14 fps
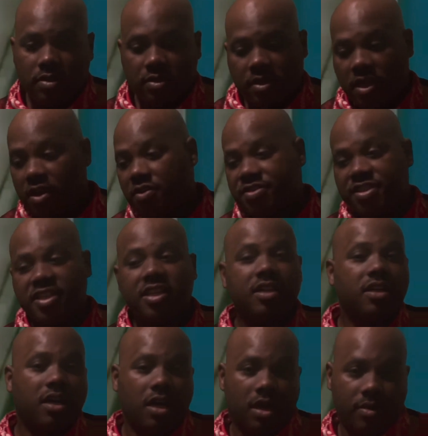here she
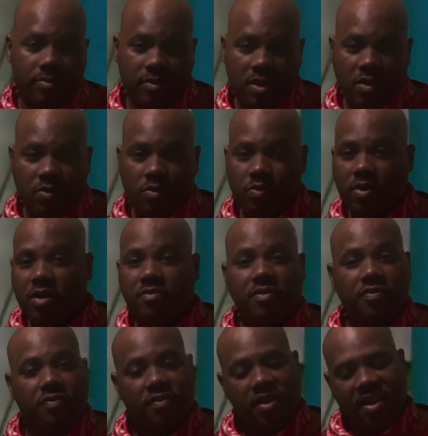come with one of her
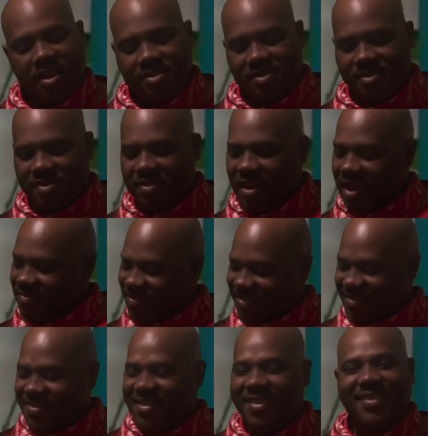friends, and she like, what,
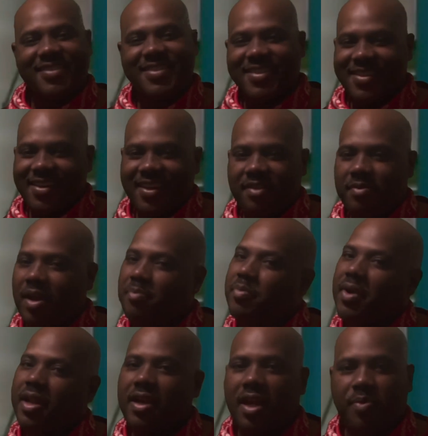you know what I'm saying? I'm like,
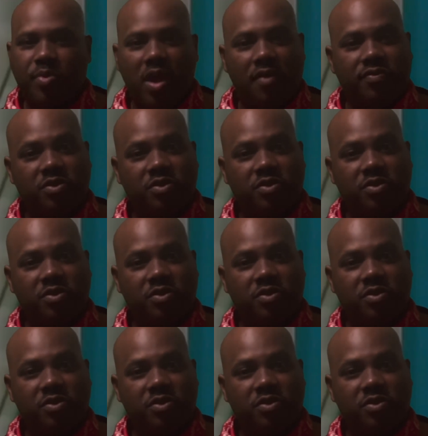man, they let me out for